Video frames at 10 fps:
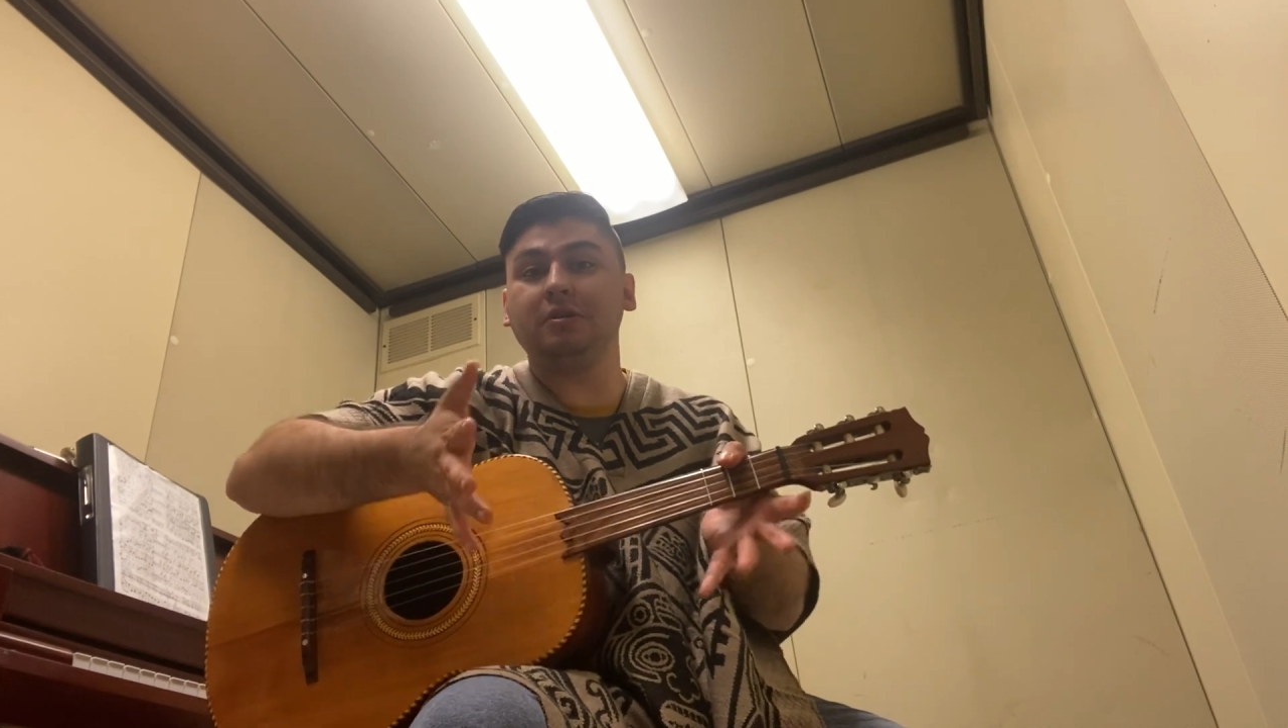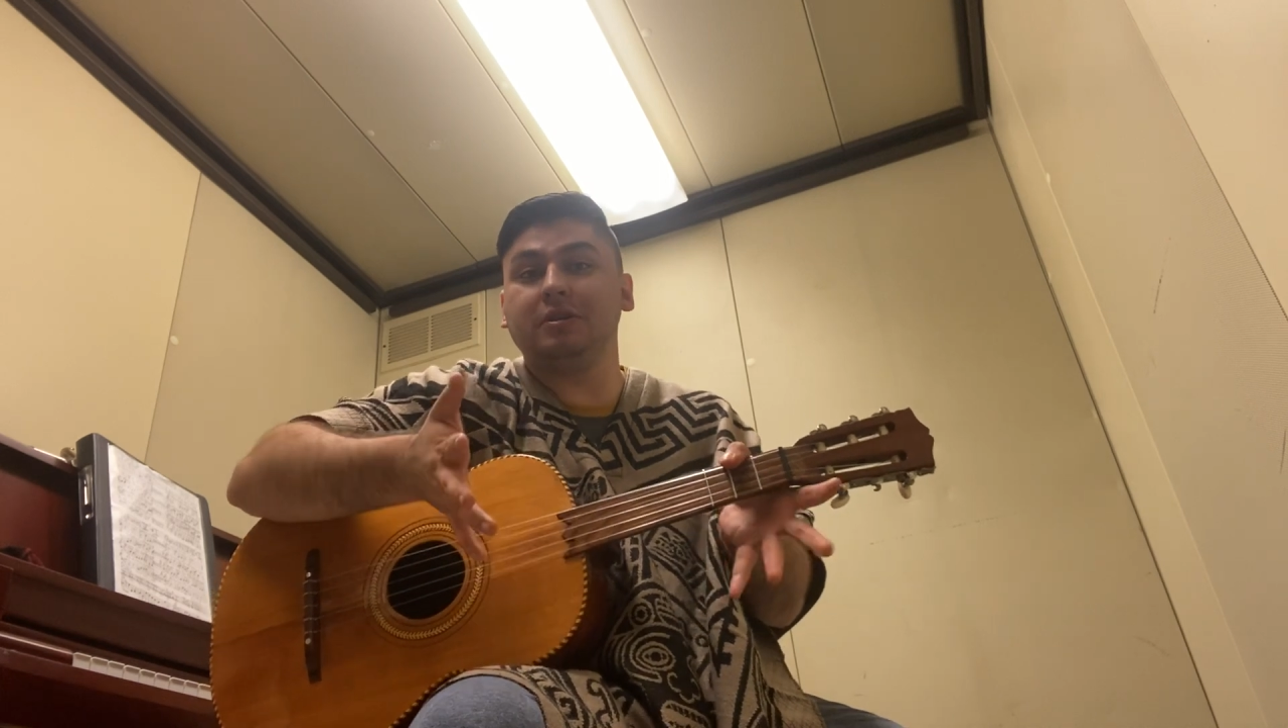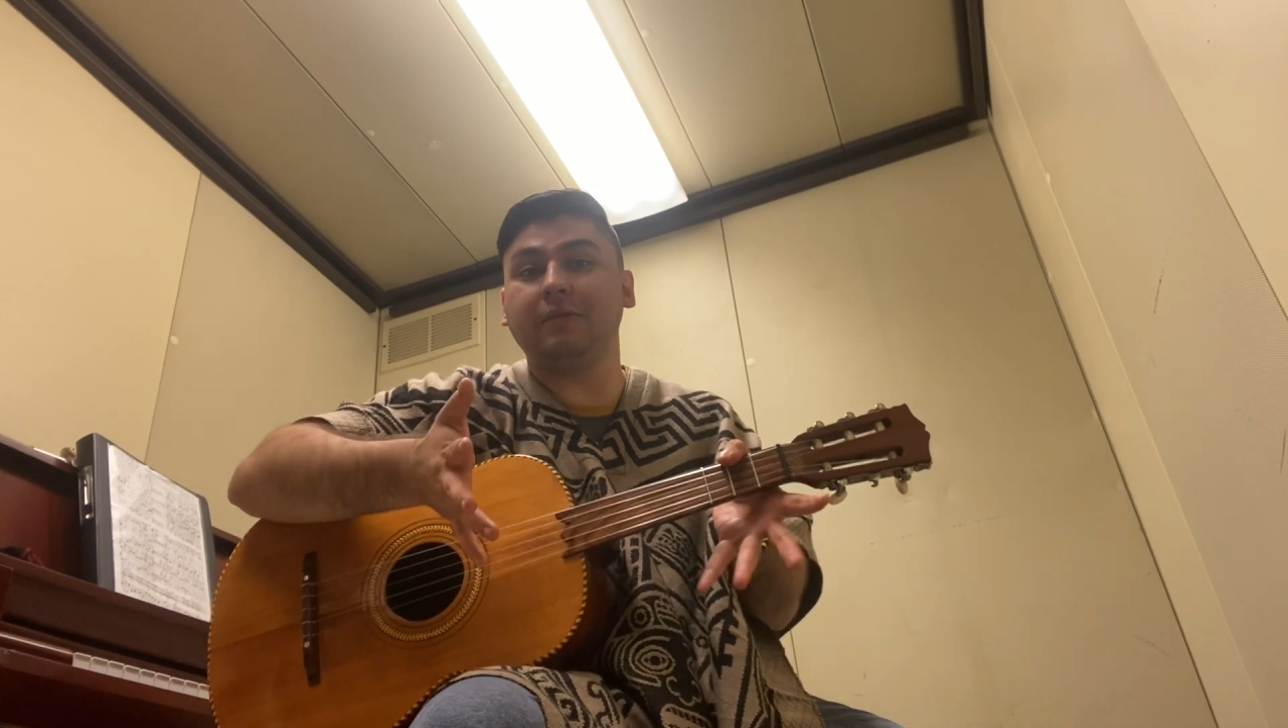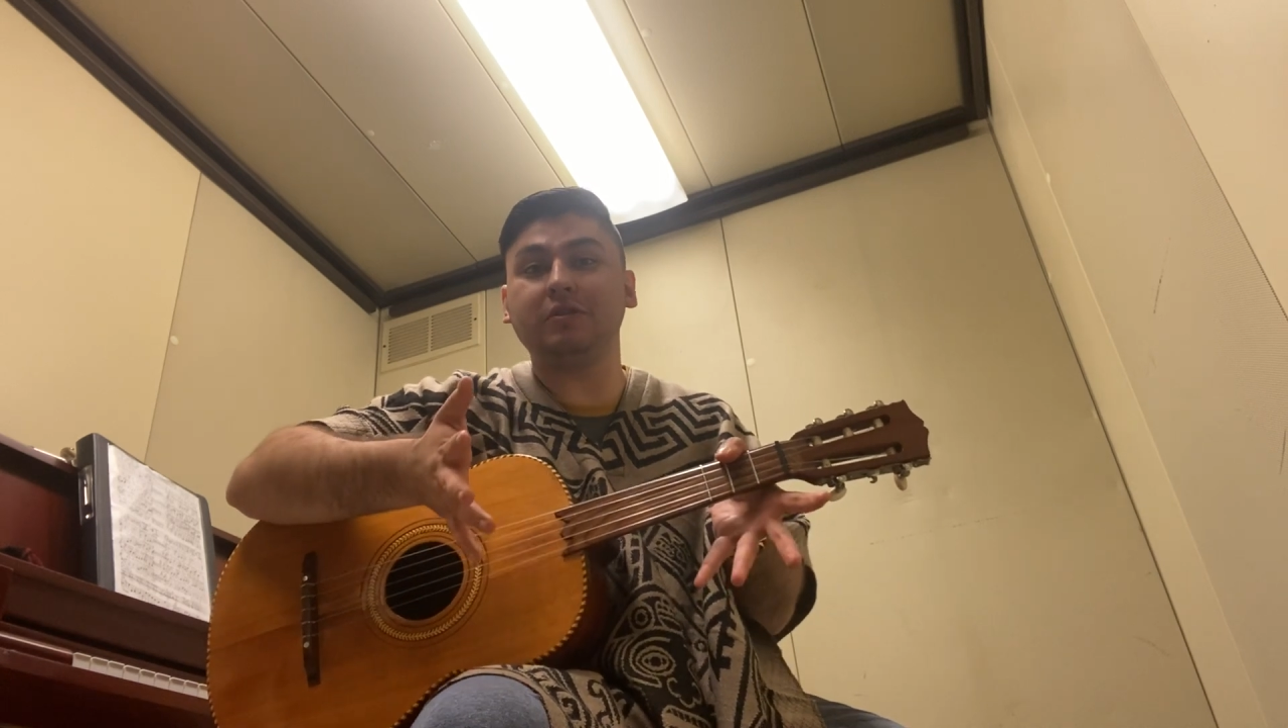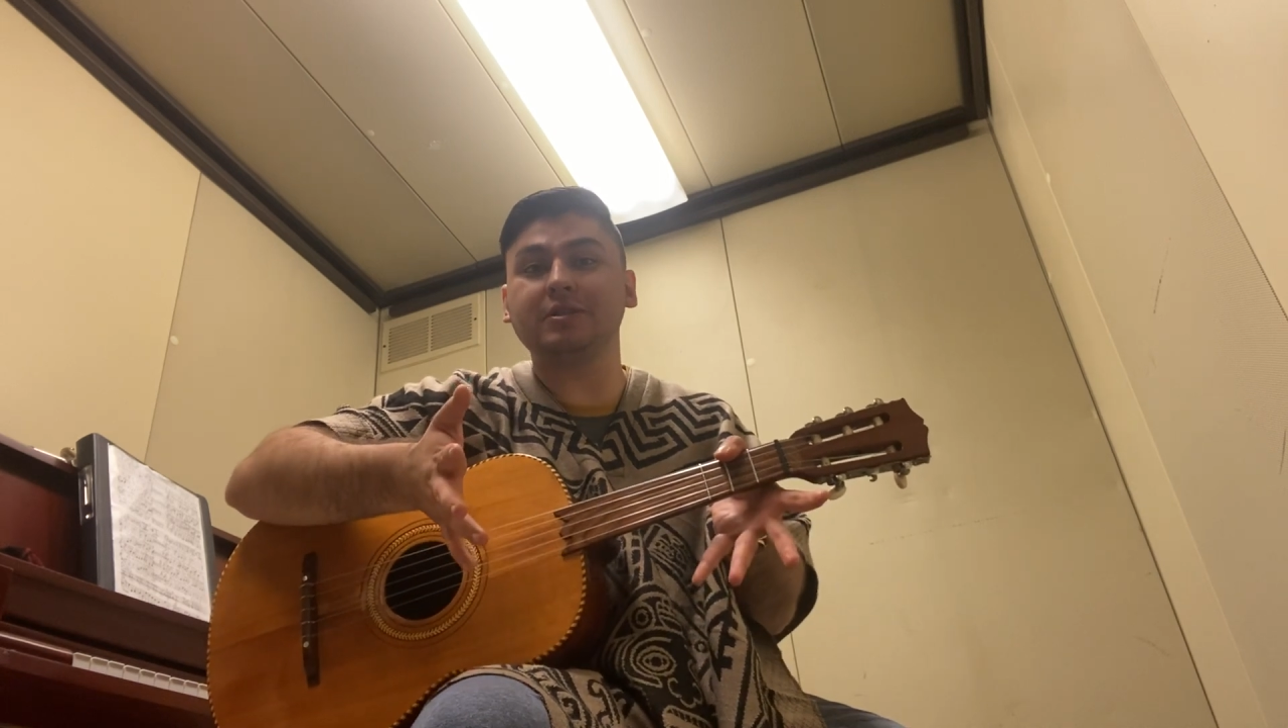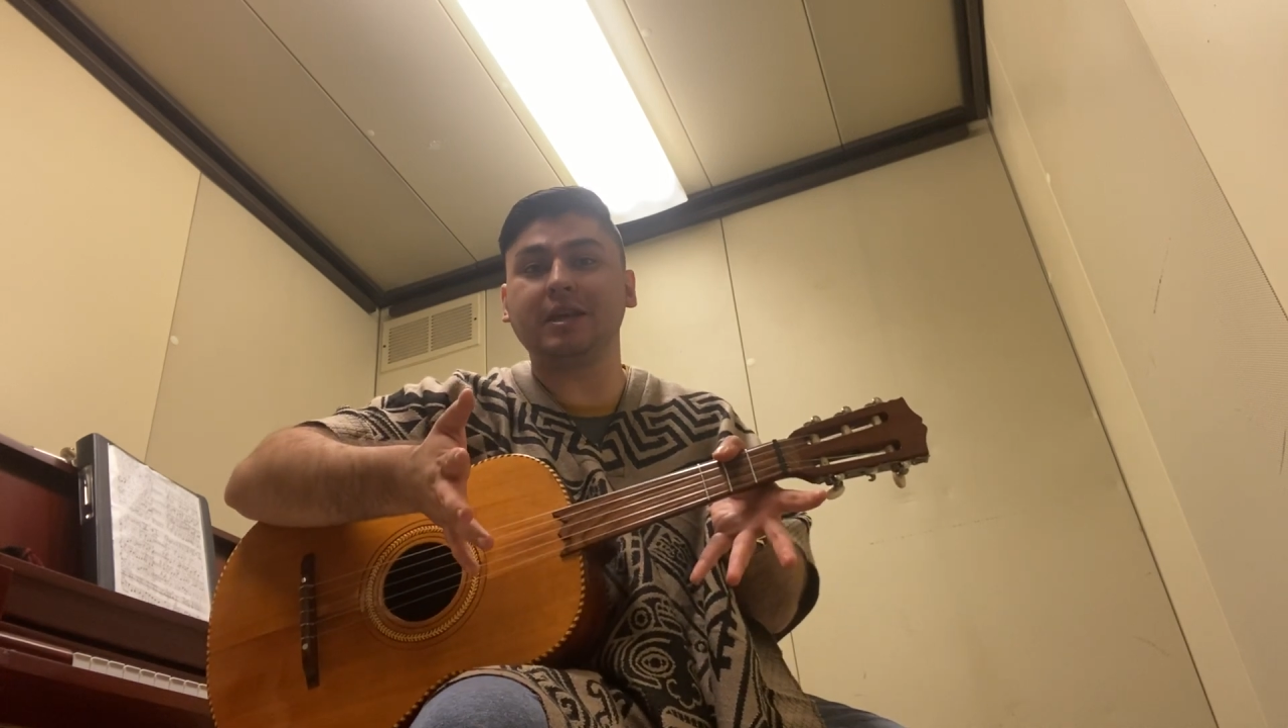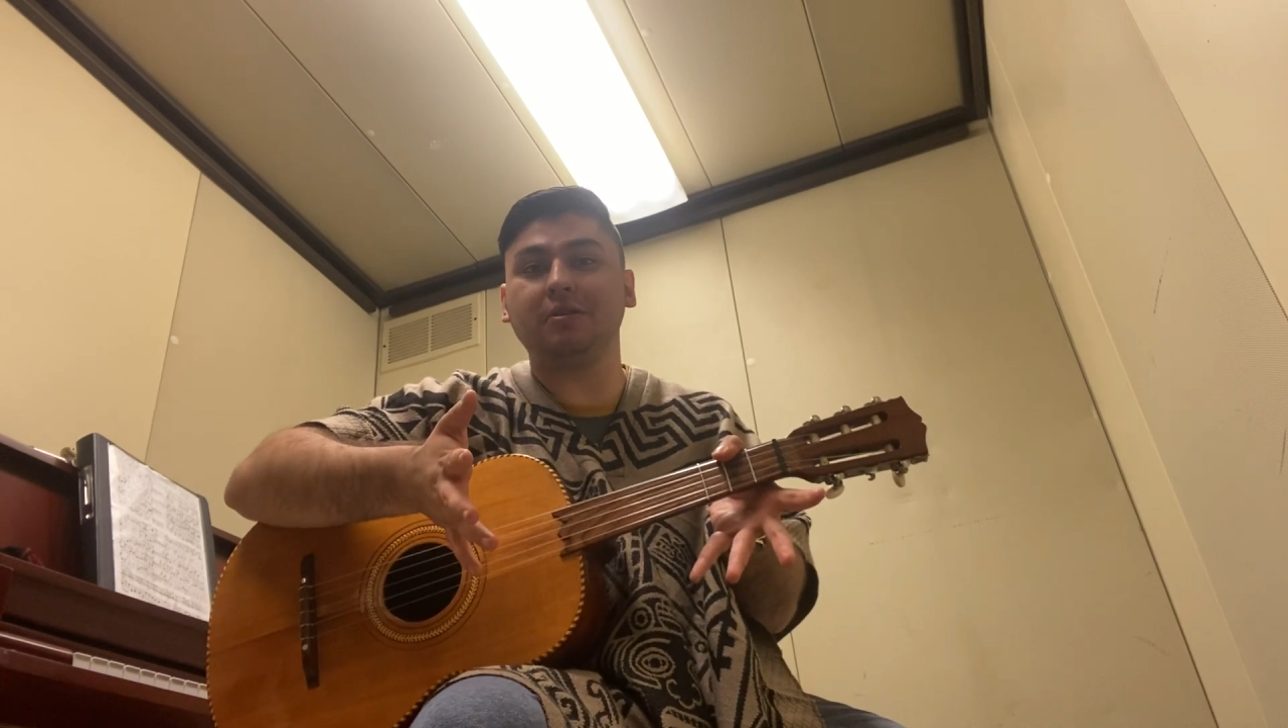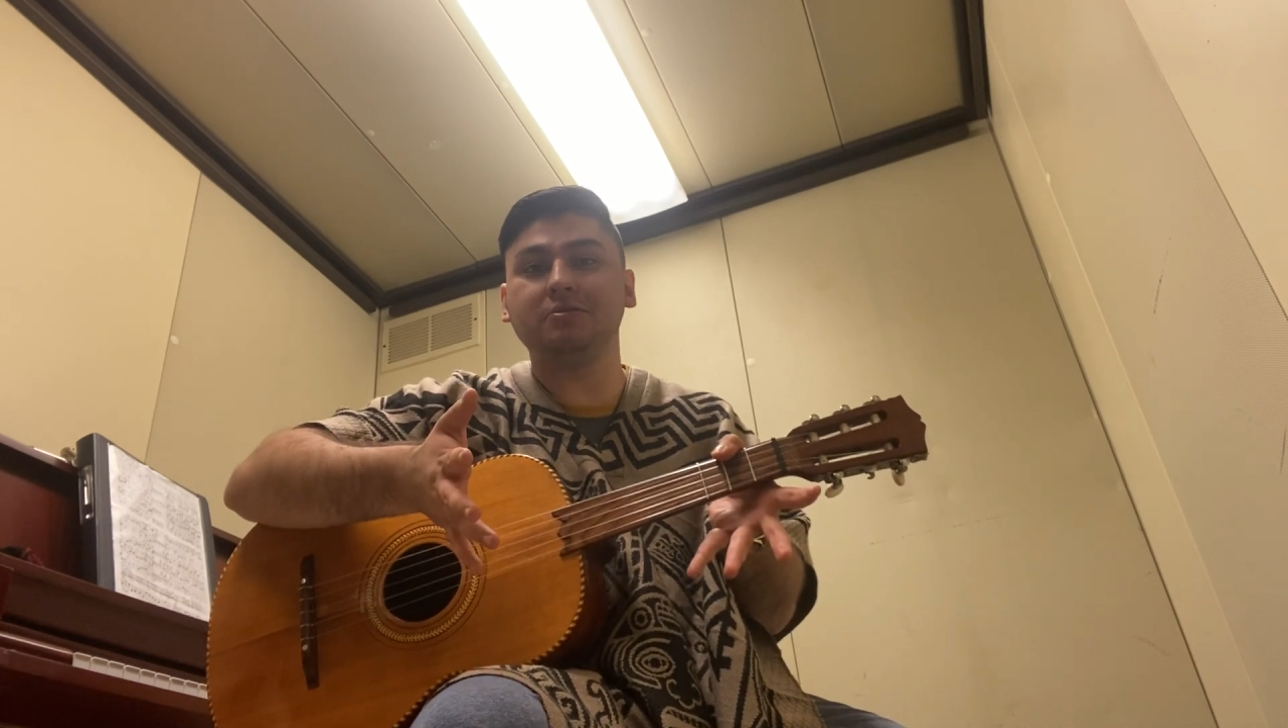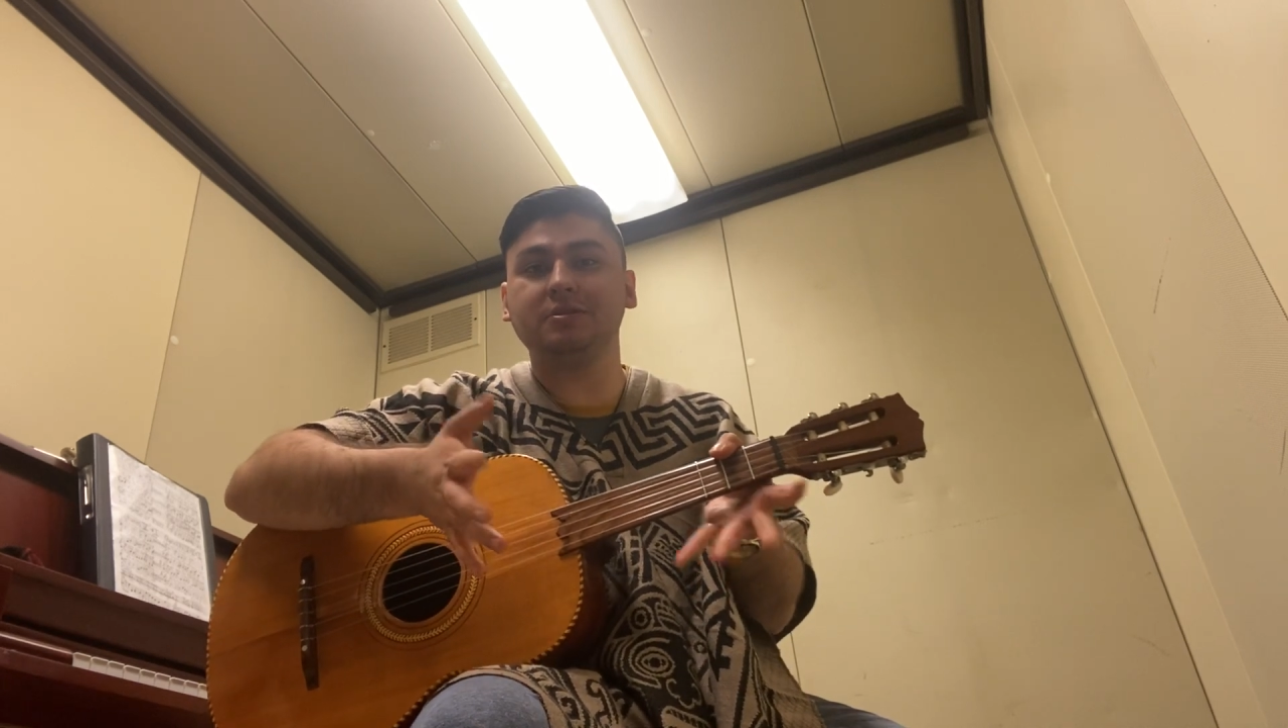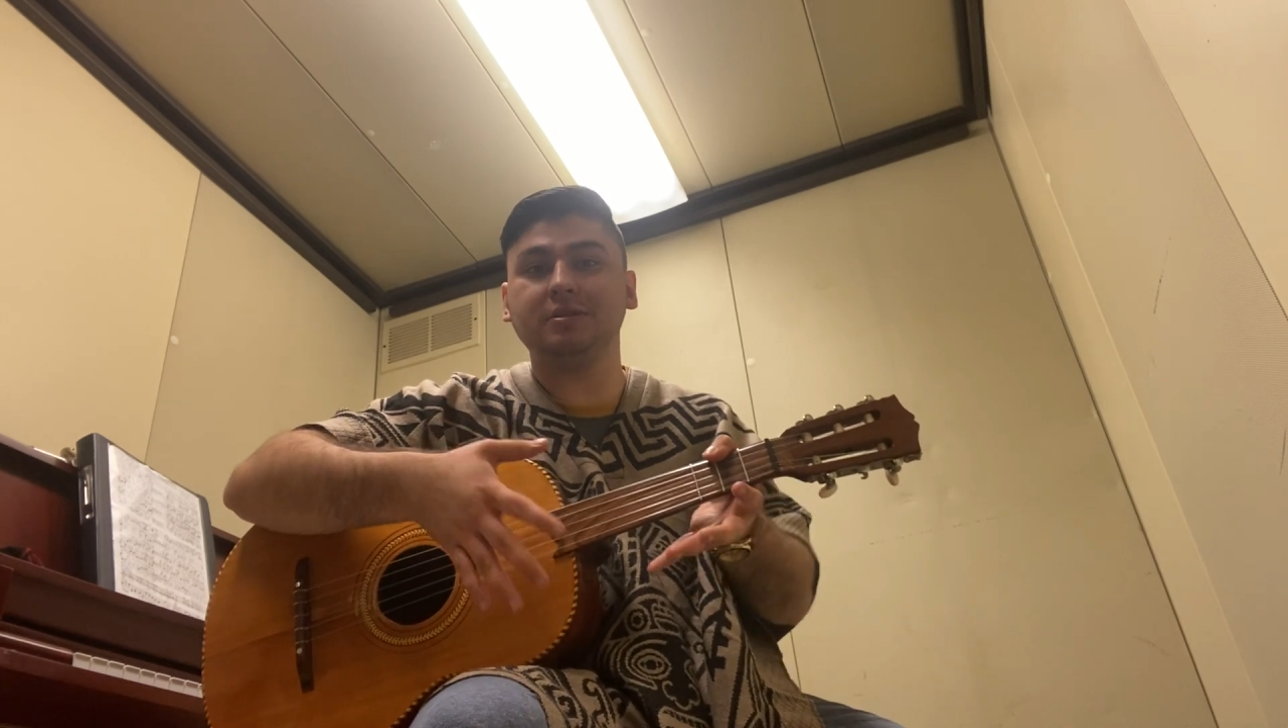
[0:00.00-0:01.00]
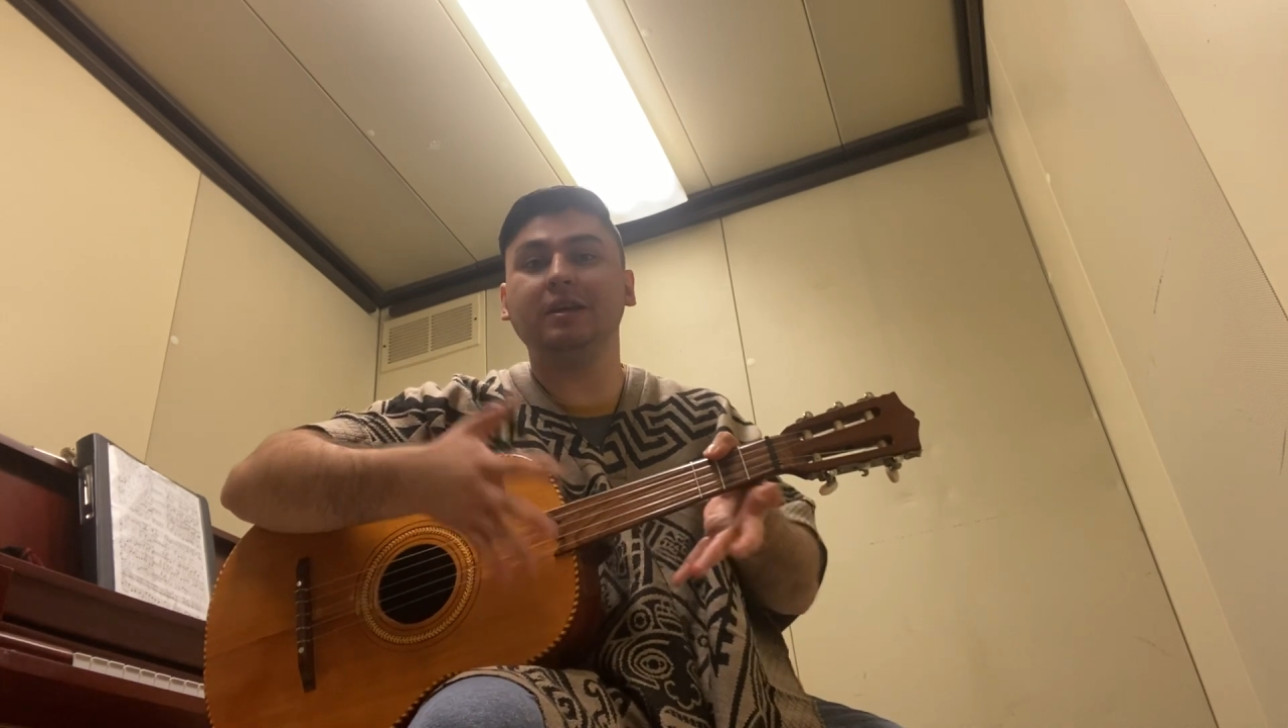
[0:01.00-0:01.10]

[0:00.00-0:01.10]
the different scales